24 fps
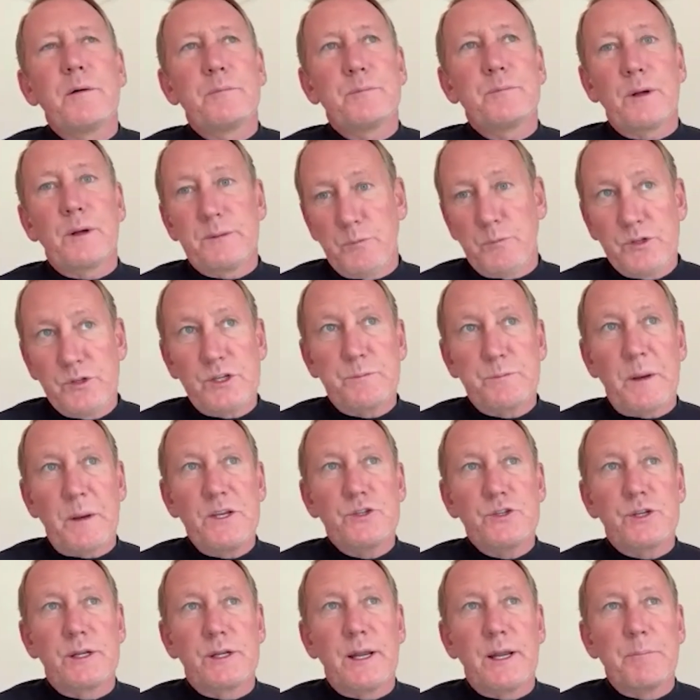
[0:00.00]
We just
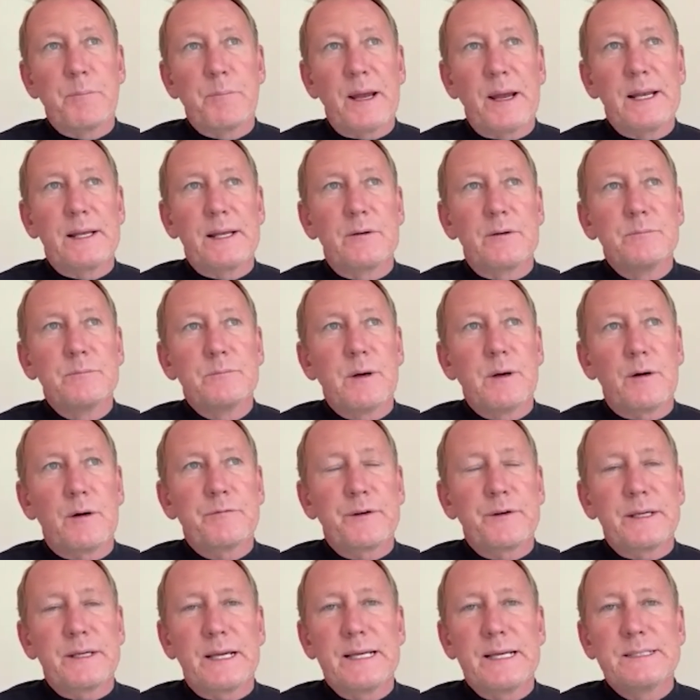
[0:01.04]
mentioned him, Bellingham. I
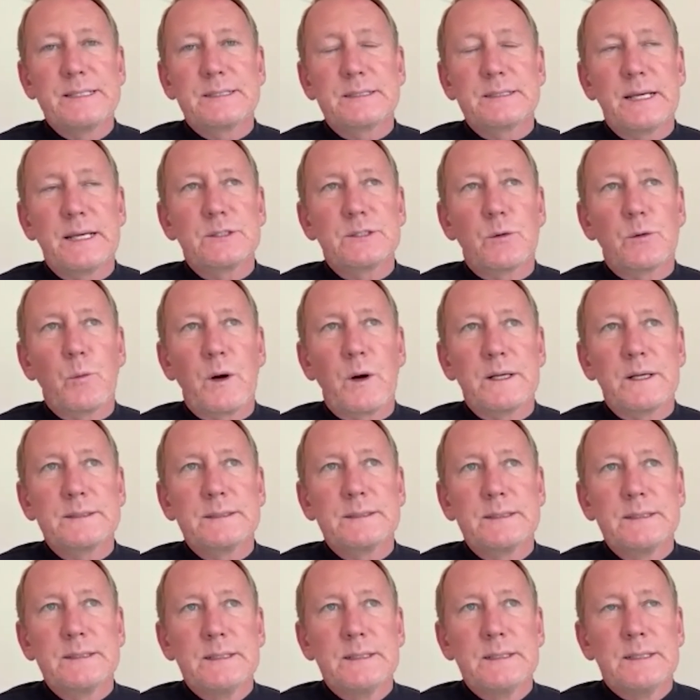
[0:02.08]
think he's the
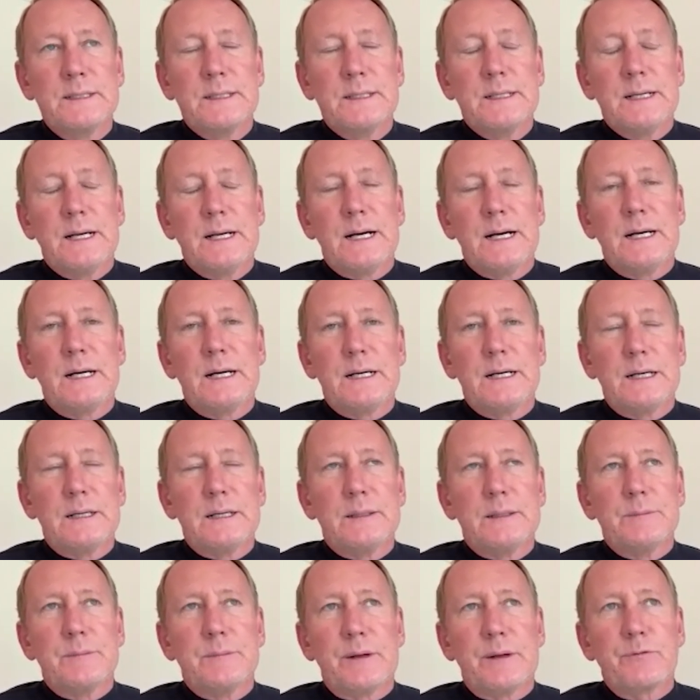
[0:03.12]
one.
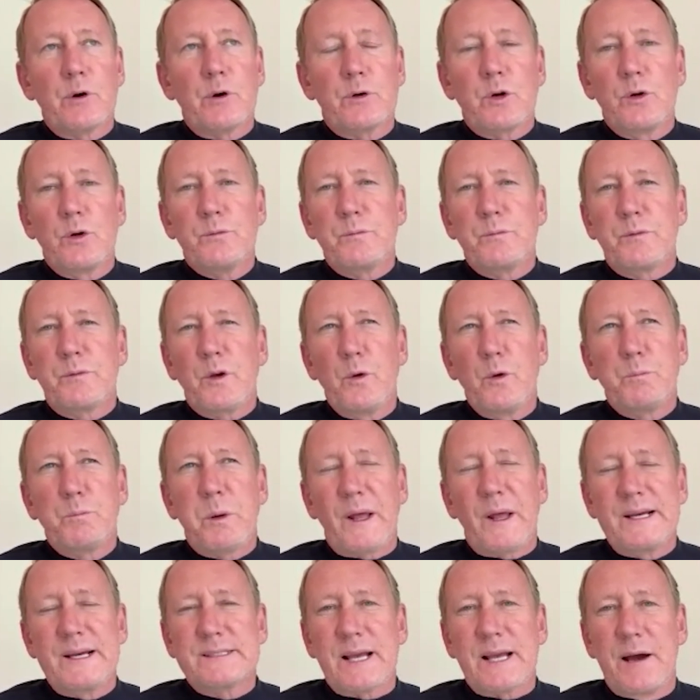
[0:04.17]
They've got good
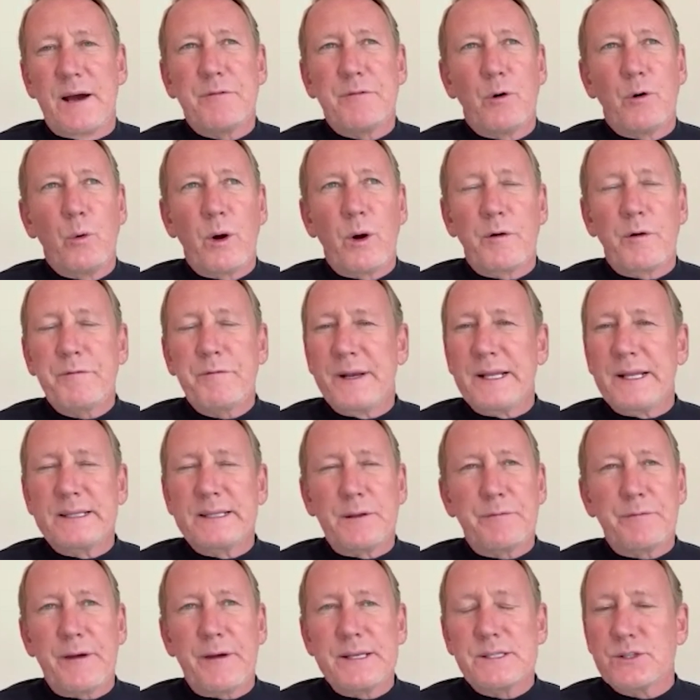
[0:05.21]
players going forward. I think the
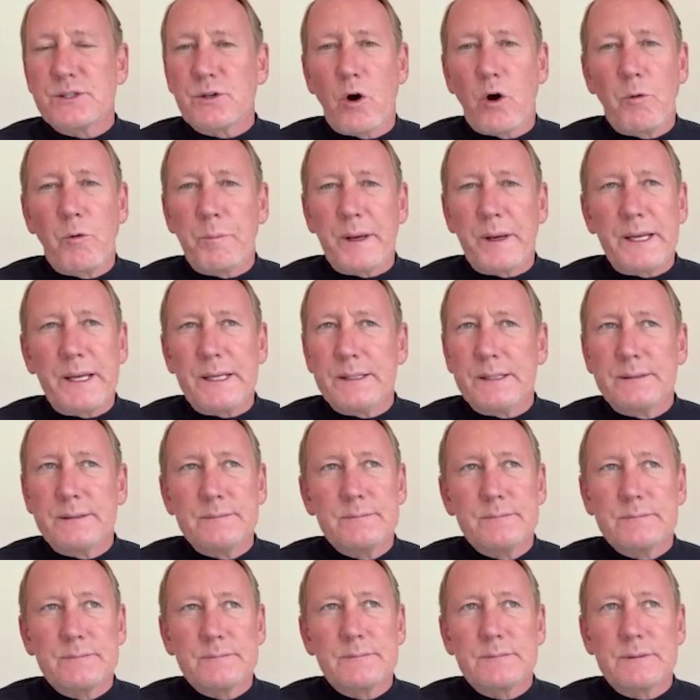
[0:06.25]
defence has got to be.
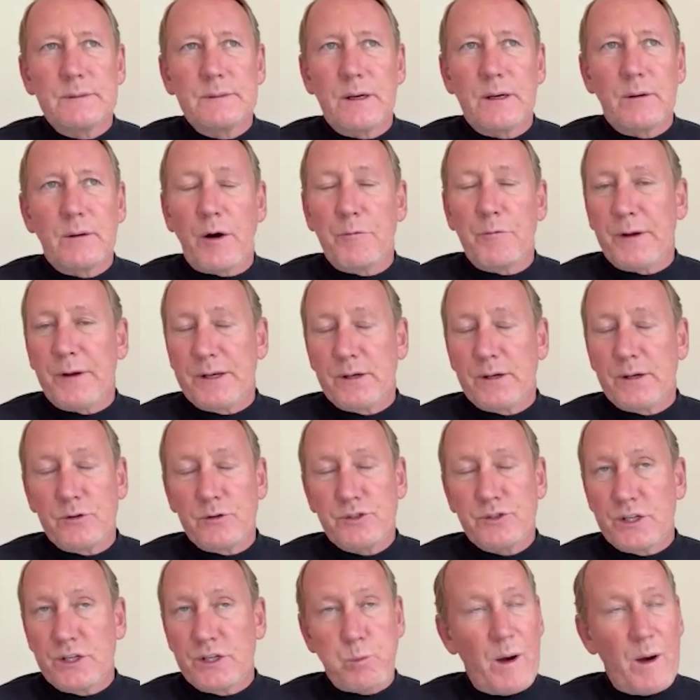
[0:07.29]
I think not
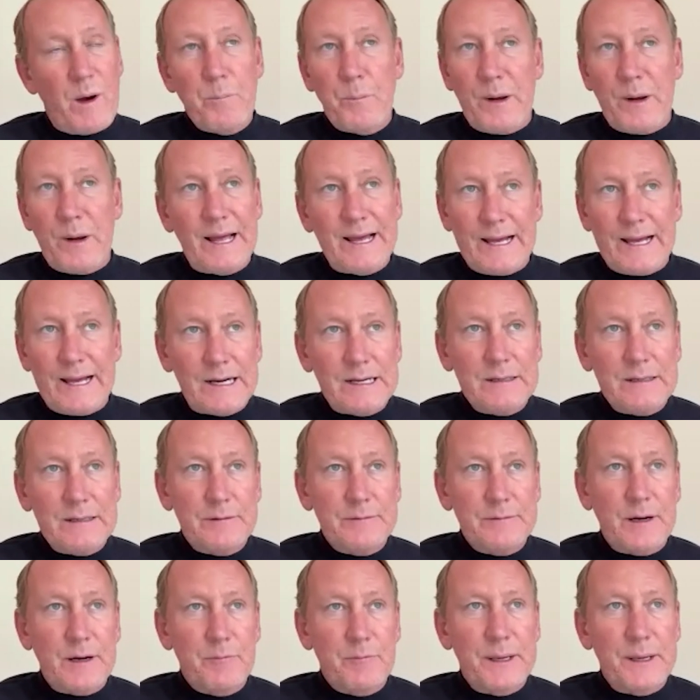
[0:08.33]
just one player.
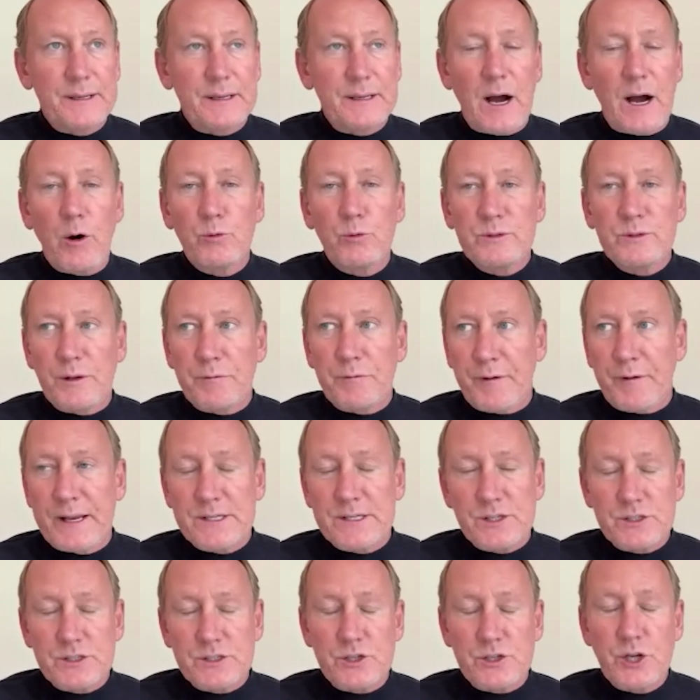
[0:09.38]
I mean the whole
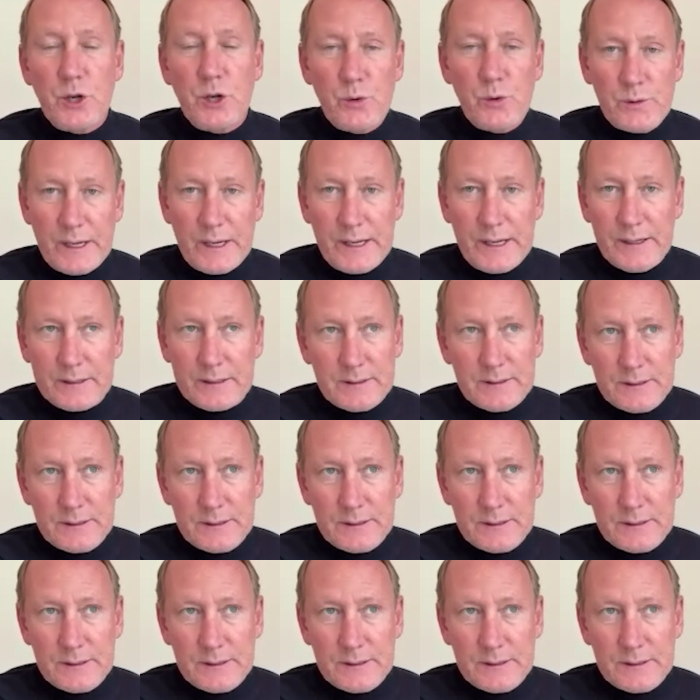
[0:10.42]
defence as a unit